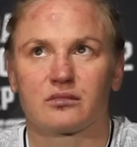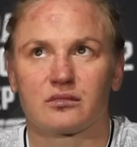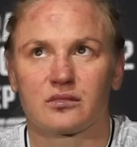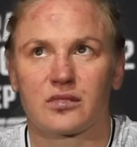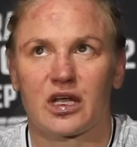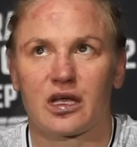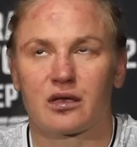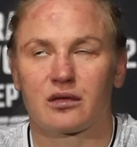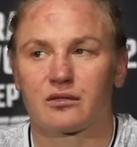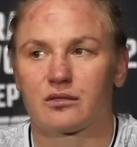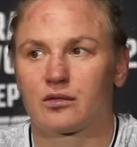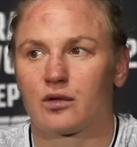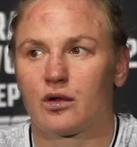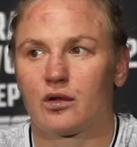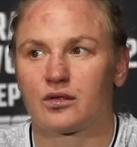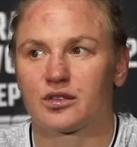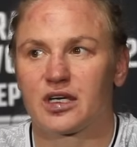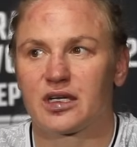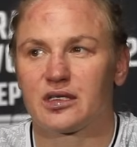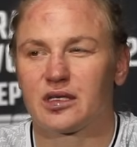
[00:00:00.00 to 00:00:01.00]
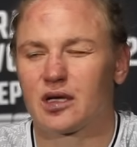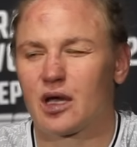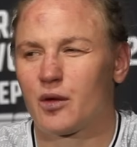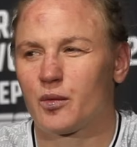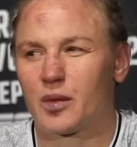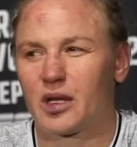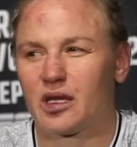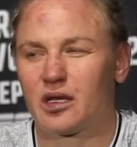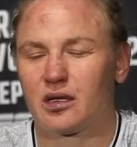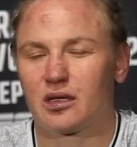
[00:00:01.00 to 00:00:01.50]
like already how
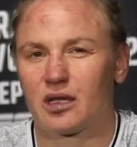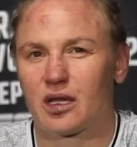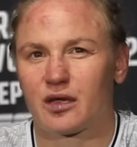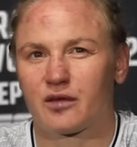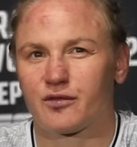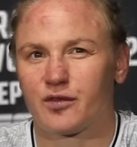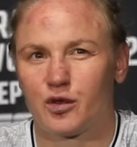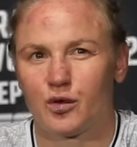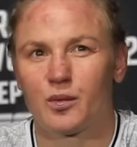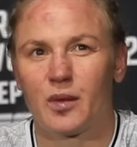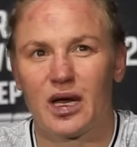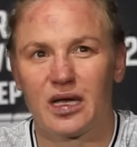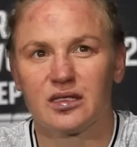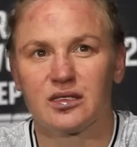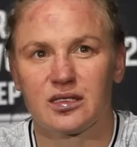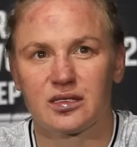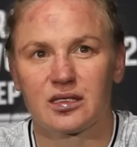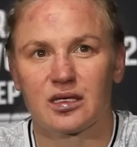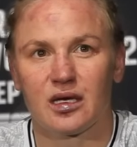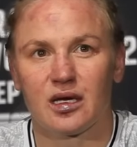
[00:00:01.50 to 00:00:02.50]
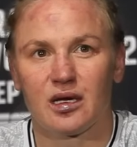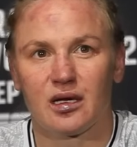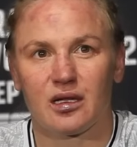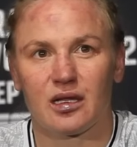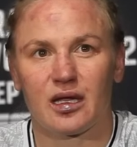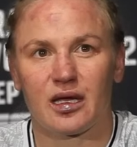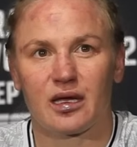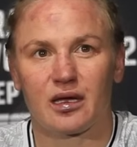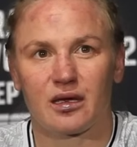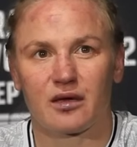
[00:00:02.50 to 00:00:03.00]
many, like few months,
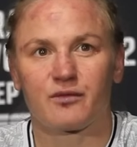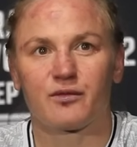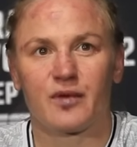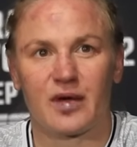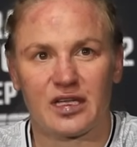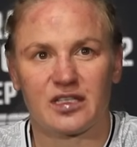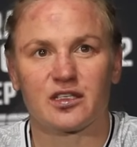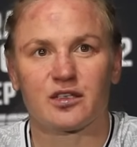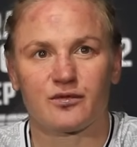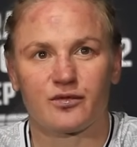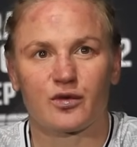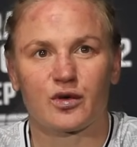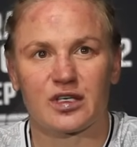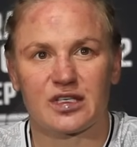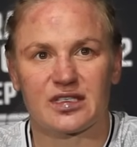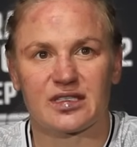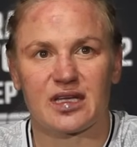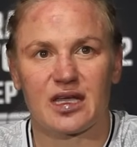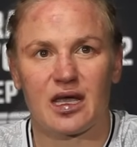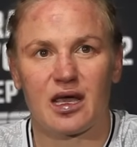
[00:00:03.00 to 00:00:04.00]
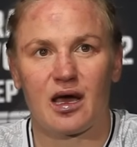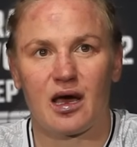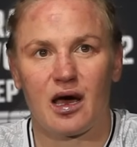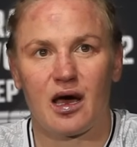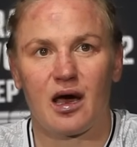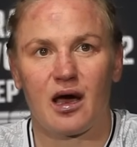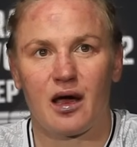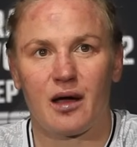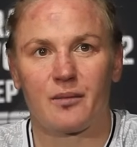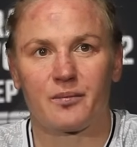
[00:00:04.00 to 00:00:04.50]
like waiting for the
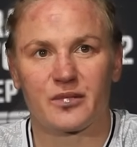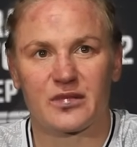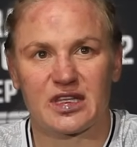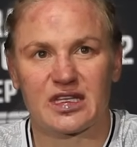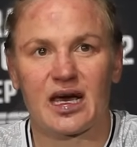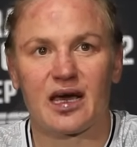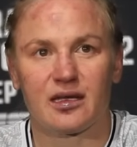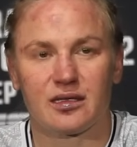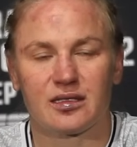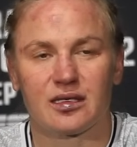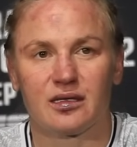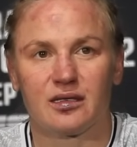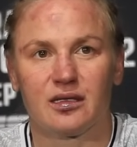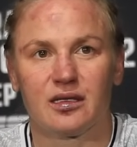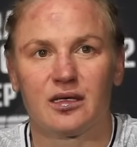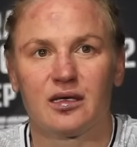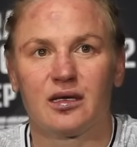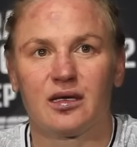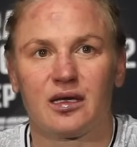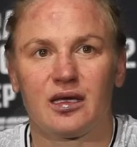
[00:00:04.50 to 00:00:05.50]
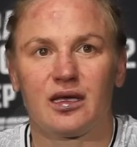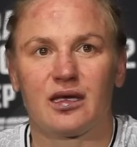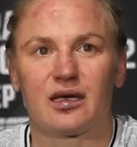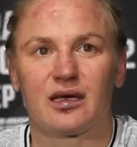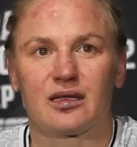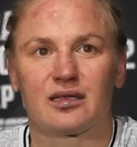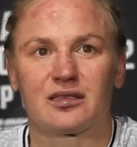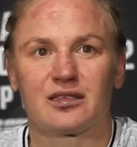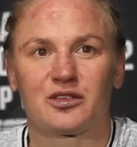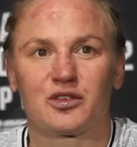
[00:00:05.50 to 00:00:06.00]
title,
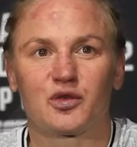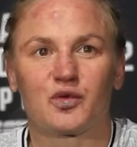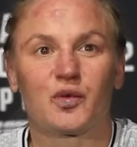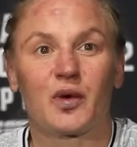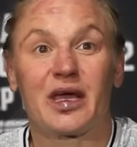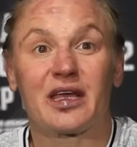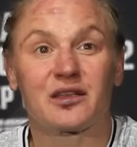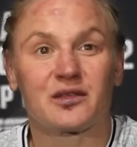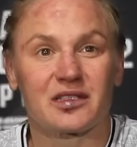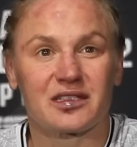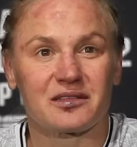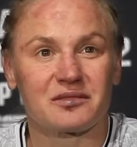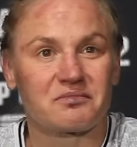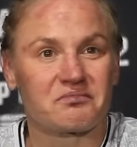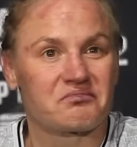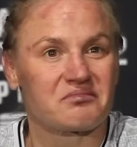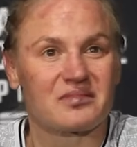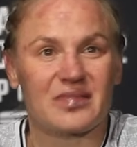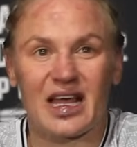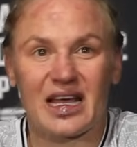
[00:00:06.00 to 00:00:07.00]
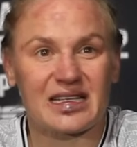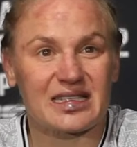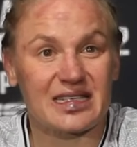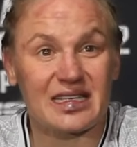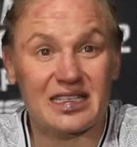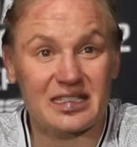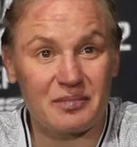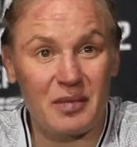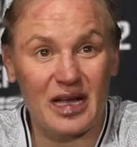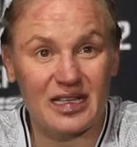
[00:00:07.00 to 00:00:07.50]
and to wait like
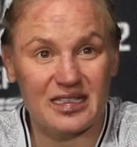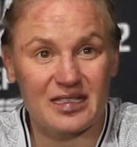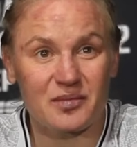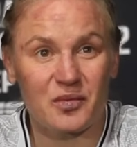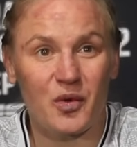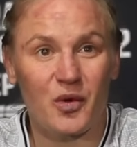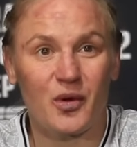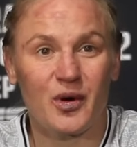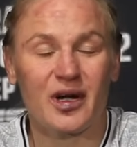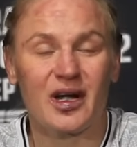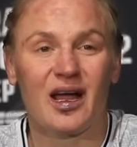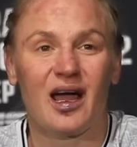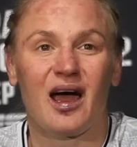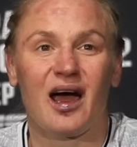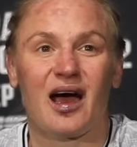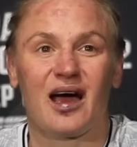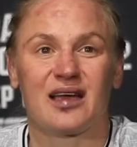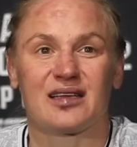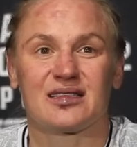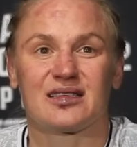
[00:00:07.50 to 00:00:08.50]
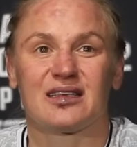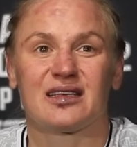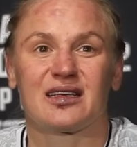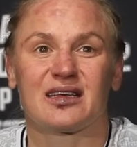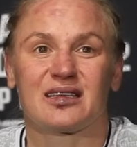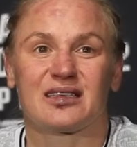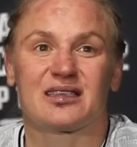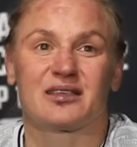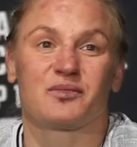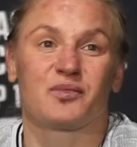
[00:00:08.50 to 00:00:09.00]
6 months more, I think
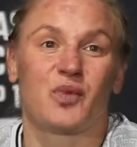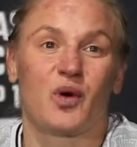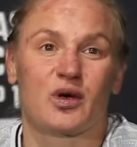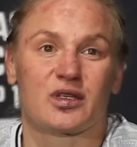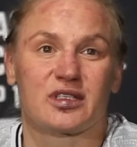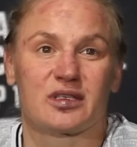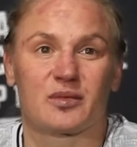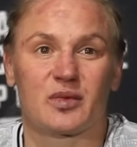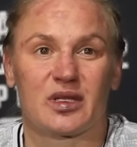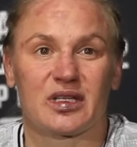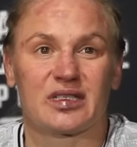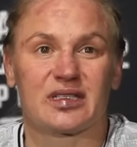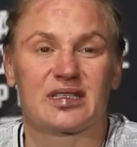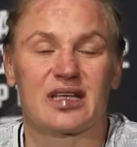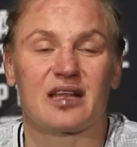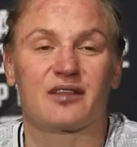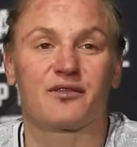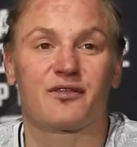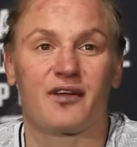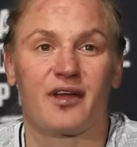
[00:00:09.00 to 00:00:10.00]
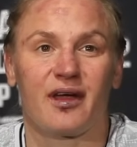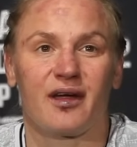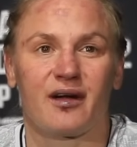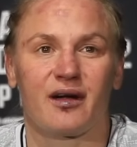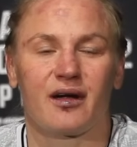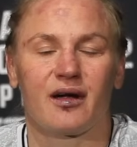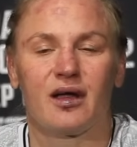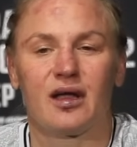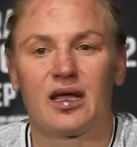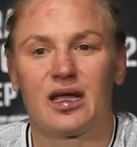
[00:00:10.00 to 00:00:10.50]
it's impossible, it's
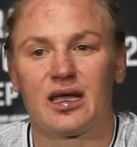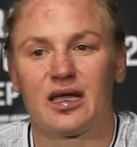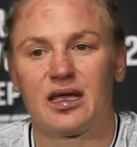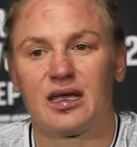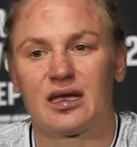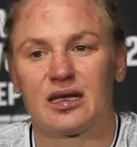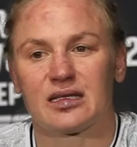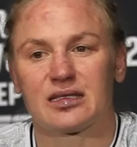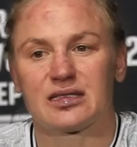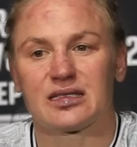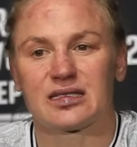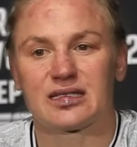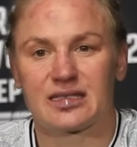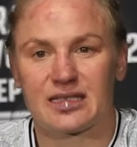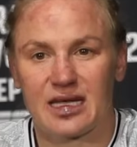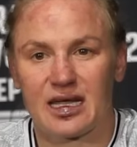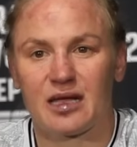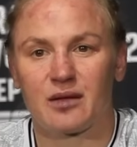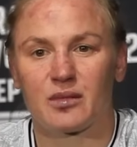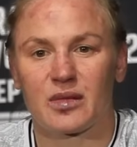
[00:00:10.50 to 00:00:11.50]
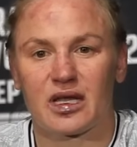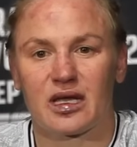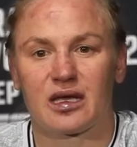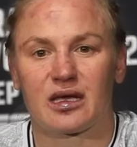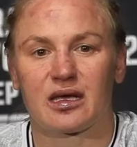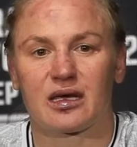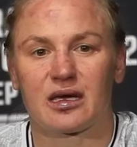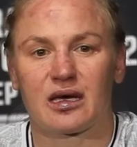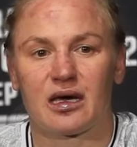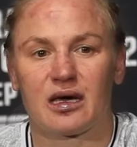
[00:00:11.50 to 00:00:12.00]
unfair. And the same,
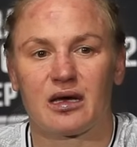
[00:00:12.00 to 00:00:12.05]
like,